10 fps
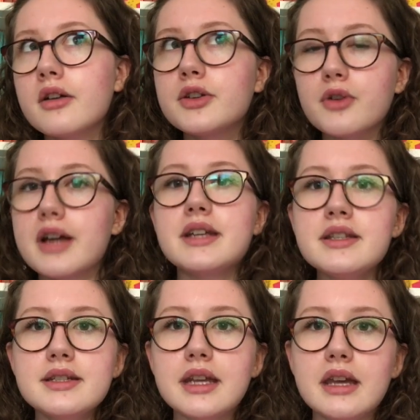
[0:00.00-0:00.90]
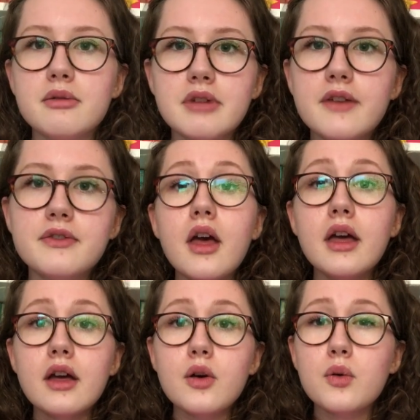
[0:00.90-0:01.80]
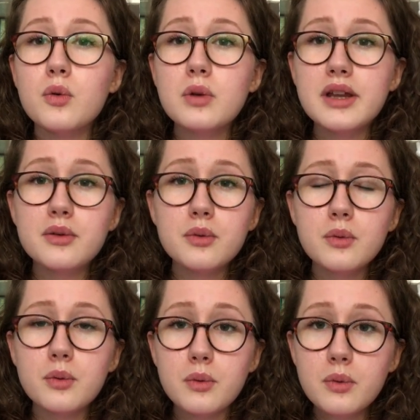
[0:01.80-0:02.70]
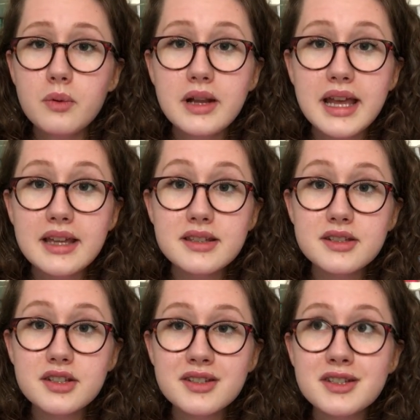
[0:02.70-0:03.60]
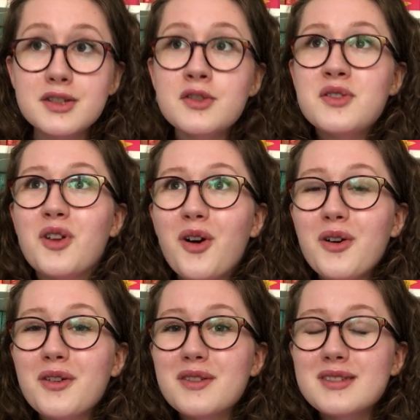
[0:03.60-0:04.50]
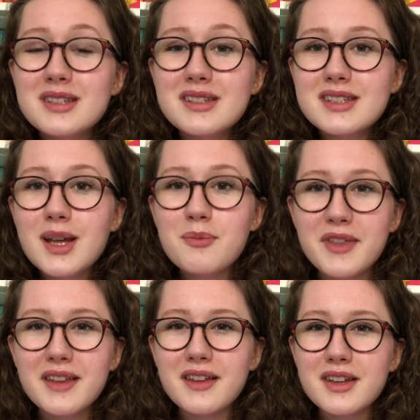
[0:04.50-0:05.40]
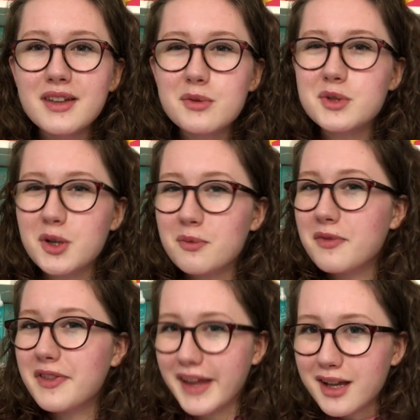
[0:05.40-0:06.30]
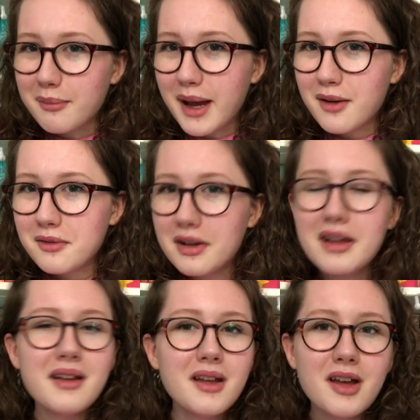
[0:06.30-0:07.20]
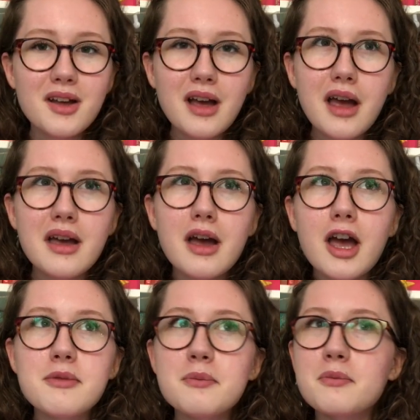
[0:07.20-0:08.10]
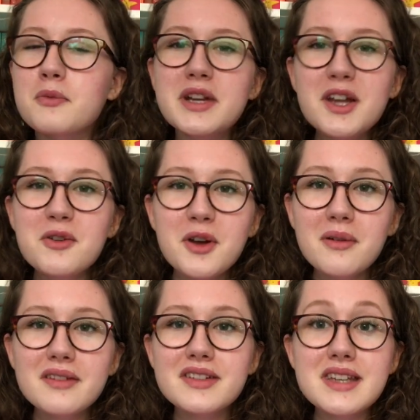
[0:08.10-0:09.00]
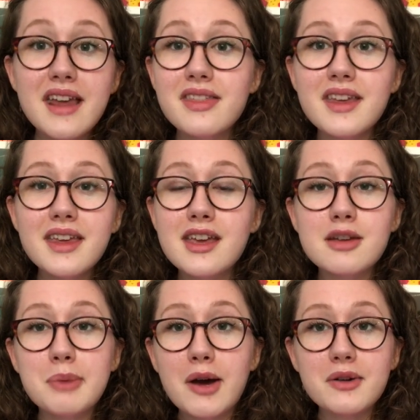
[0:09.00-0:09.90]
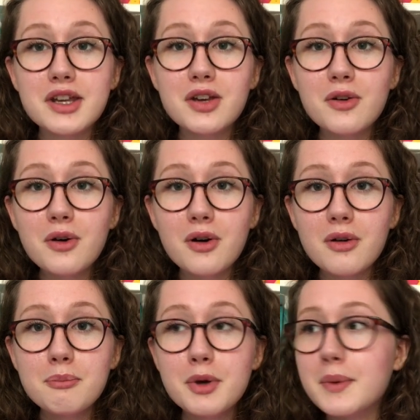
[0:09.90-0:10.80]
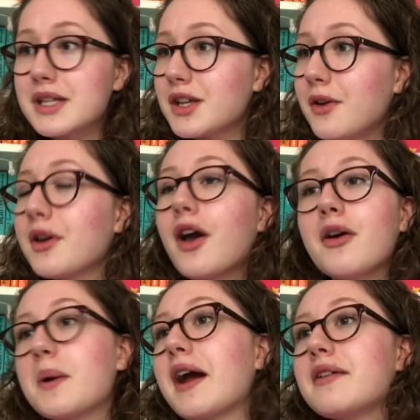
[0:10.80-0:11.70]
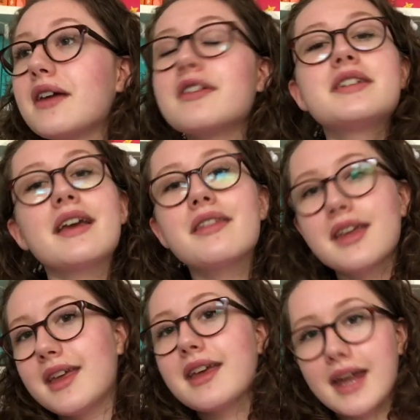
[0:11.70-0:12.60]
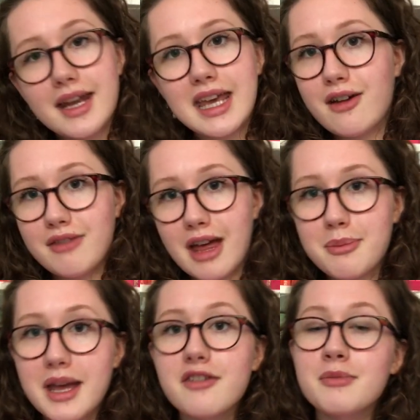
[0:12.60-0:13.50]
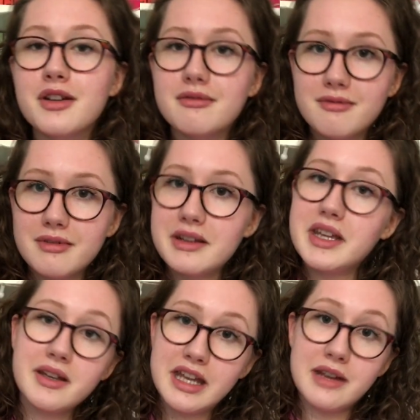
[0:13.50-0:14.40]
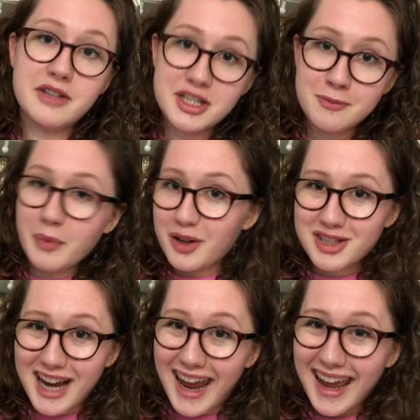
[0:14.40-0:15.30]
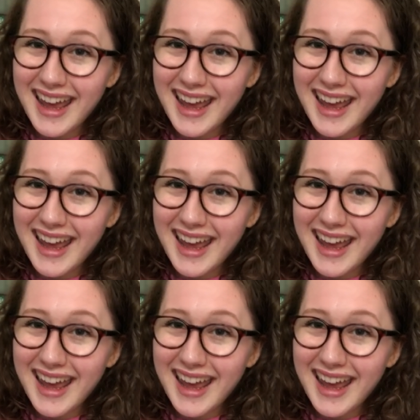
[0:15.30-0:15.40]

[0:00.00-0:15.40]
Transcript: your identity. If it's all in all, it's just not something that you don't think about. We don't go every day thinking about a cure, but we do go around every day thinking, can I get off that pavement in a wheelchair?